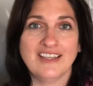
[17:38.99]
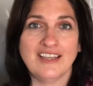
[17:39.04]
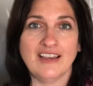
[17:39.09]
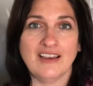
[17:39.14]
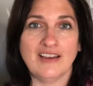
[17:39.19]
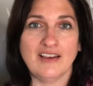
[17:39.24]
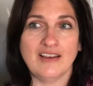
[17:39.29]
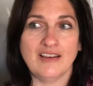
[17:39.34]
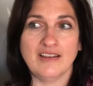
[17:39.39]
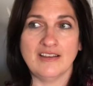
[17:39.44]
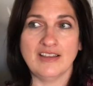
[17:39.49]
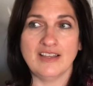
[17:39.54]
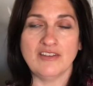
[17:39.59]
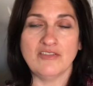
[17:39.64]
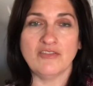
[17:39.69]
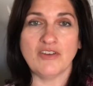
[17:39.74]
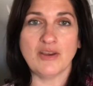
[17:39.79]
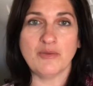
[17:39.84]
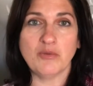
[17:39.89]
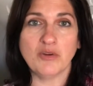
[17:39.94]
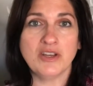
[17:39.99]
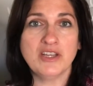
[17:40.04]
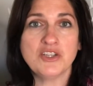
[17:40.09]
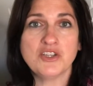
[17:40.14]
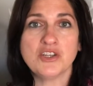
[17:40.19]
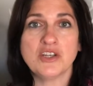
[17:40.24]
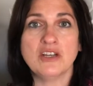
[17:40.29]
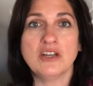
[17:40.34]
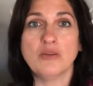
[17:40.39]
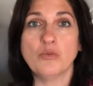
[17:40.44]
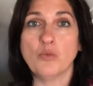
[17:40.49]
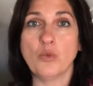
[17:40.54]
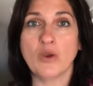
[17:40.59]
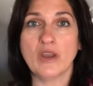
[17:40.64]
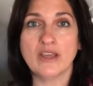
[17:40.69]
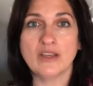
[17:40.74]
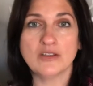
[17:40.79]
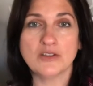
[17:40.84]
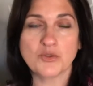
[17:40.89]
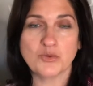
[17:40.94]
uh, in vibration and
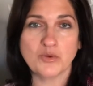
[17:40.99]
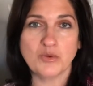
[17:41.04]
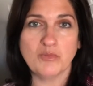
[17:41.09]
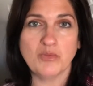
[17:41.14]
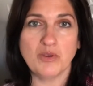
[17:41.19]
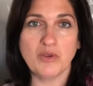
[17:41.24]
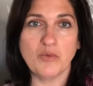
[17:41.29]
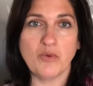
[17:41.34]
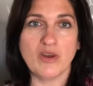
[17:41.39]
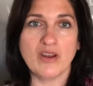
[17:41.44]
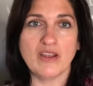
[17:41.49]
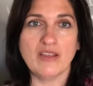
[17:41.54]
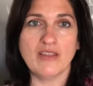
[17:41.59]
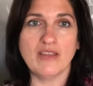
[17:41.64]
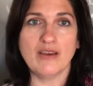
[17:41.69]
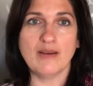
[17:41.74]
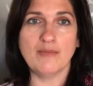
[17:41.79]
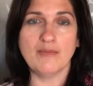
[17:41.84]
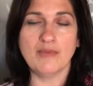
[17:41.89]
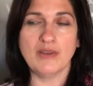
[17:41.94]
whales would be one of them.